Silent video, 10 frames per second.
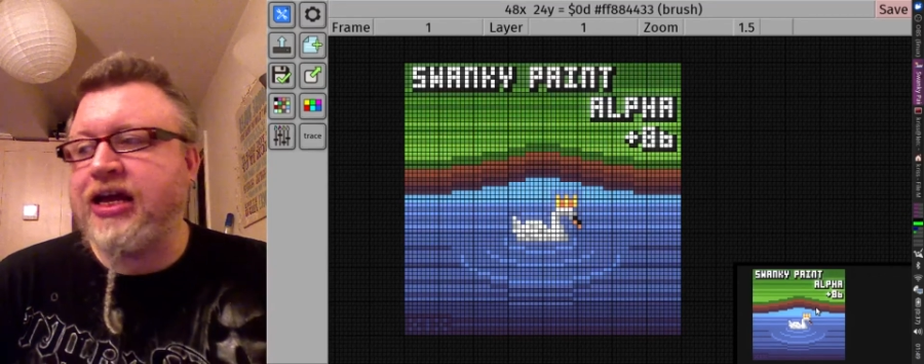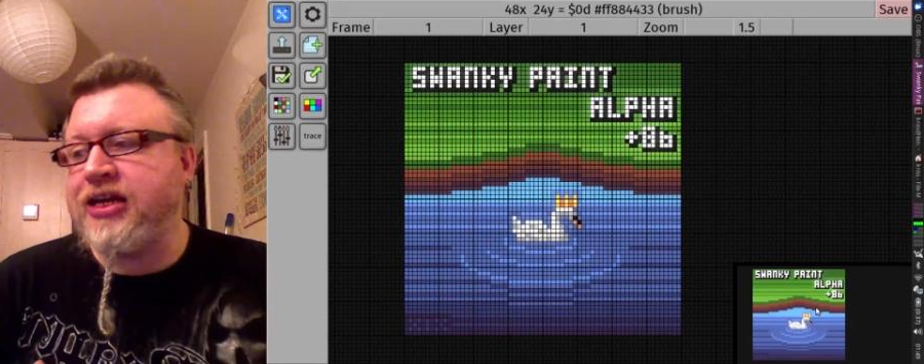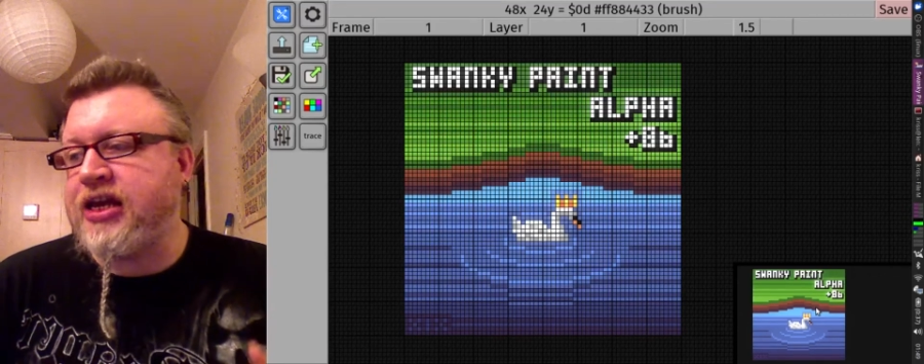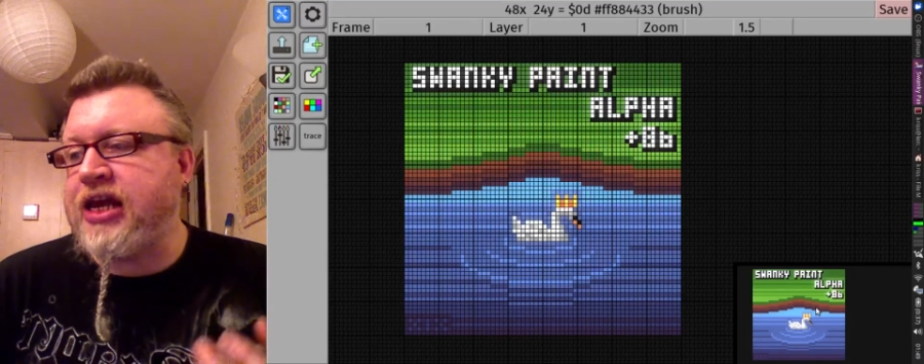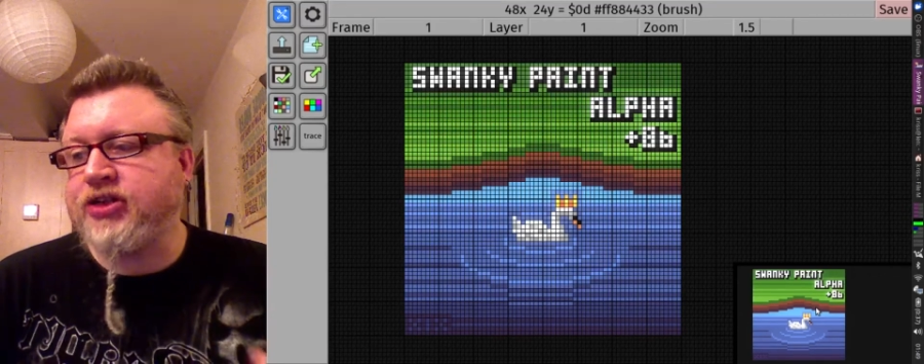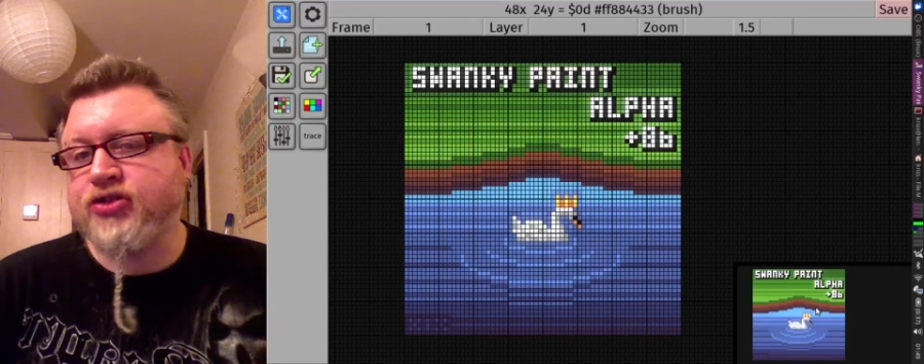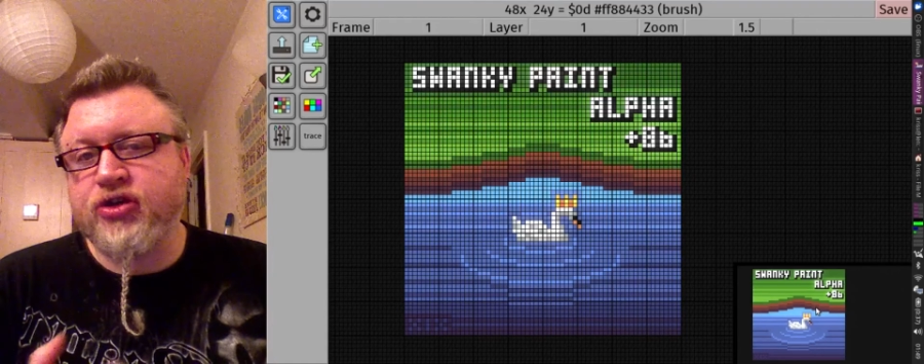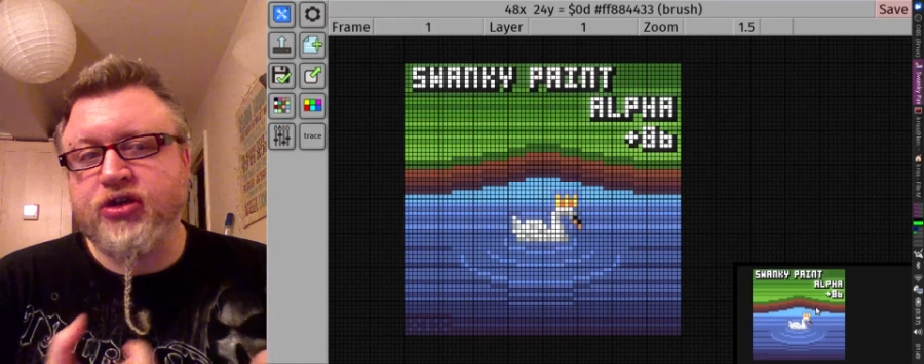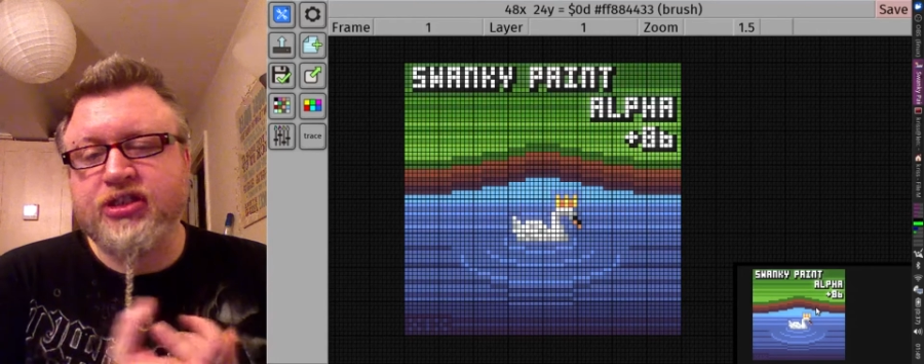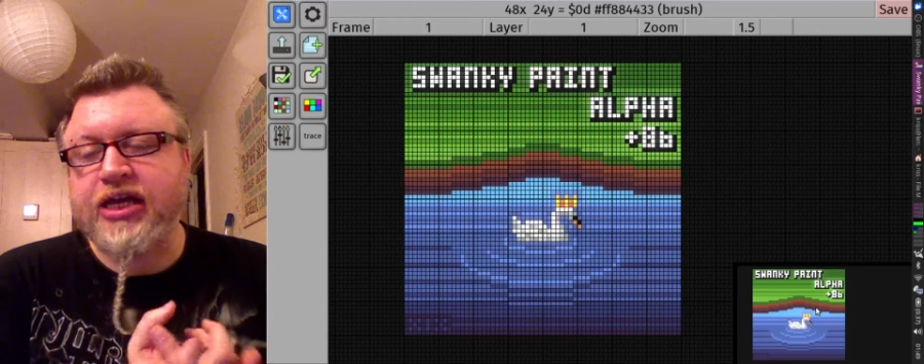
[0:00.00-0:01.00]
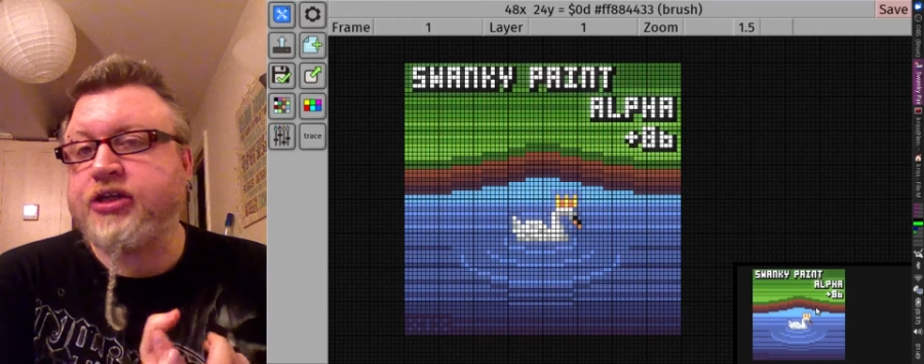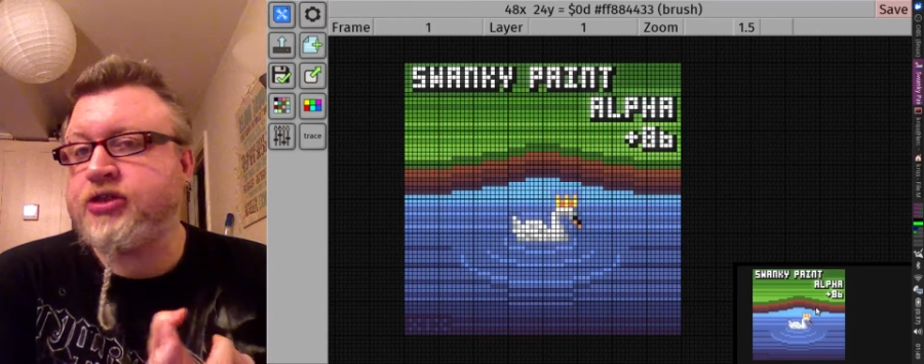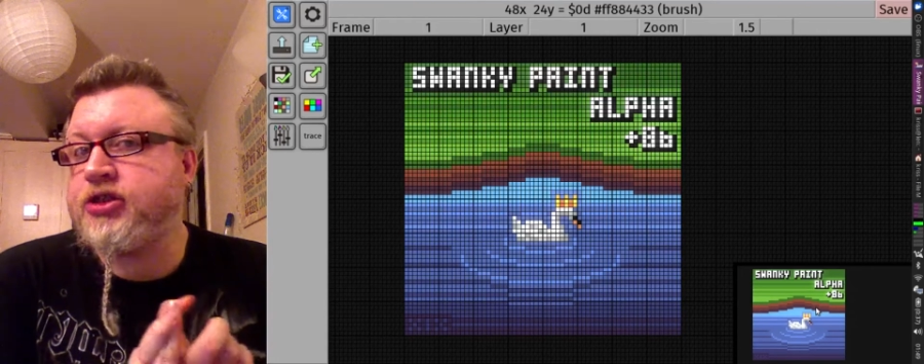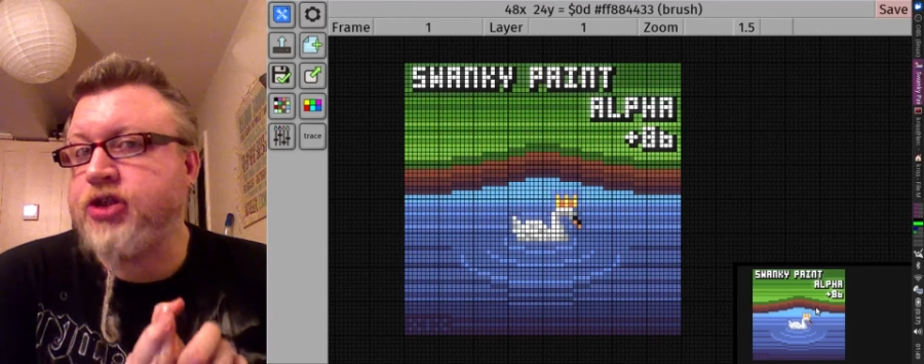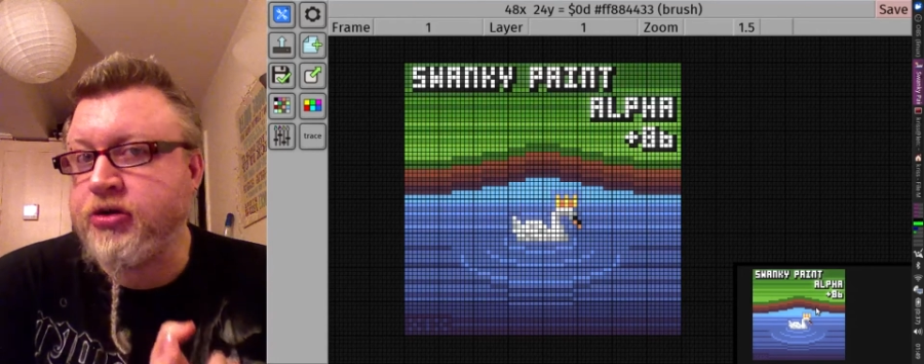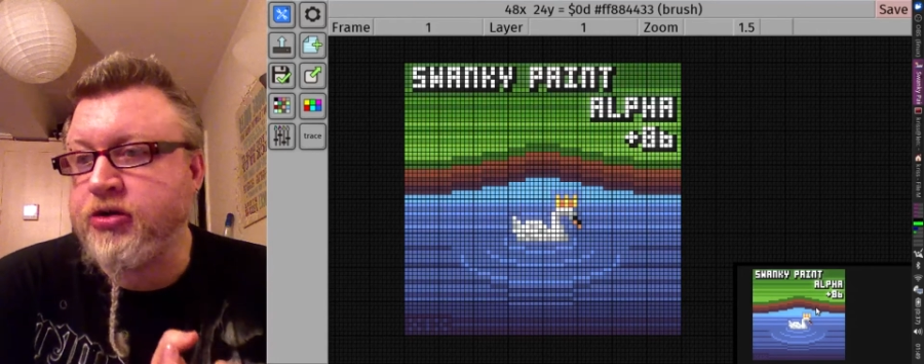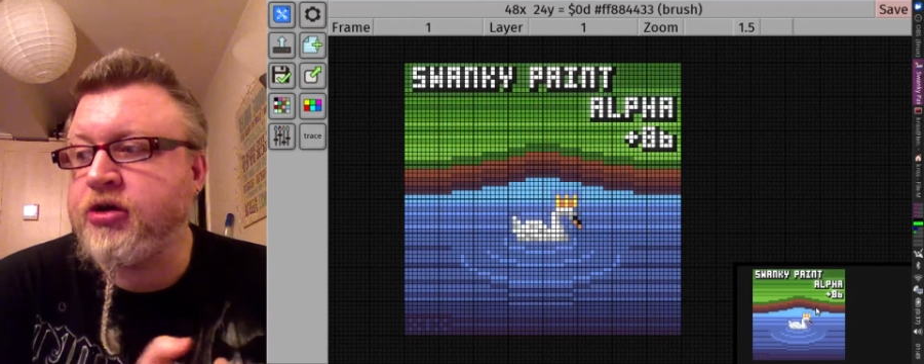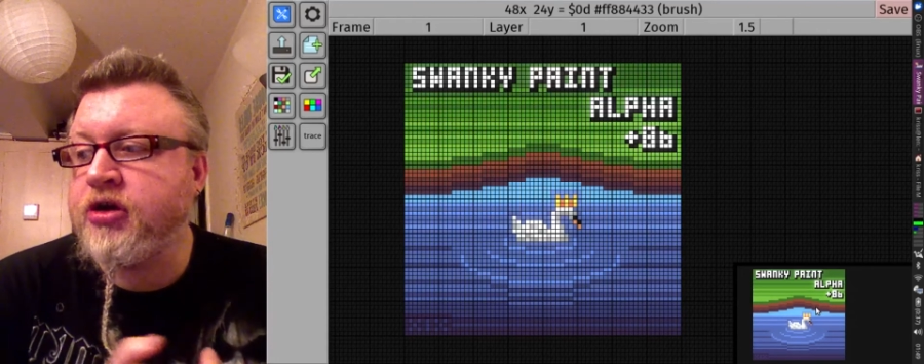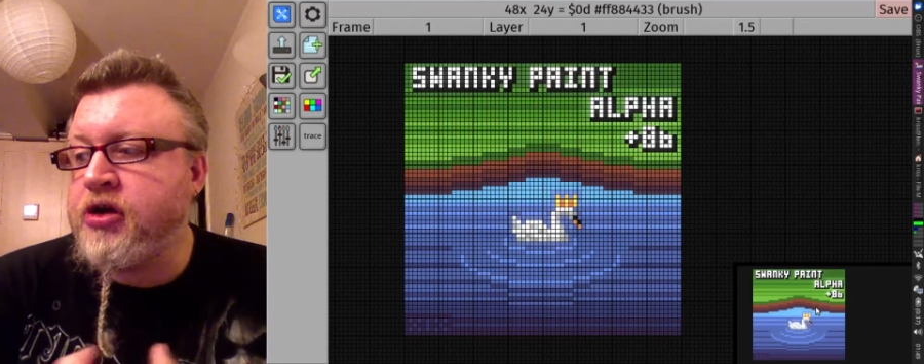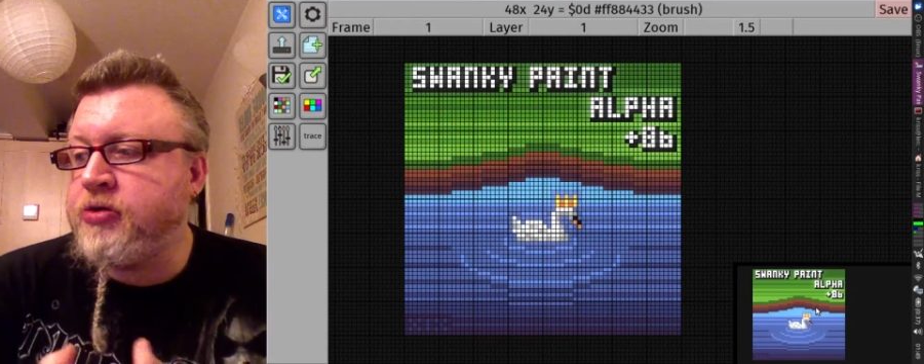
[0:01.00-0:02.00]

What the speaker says: added an extra text chunk,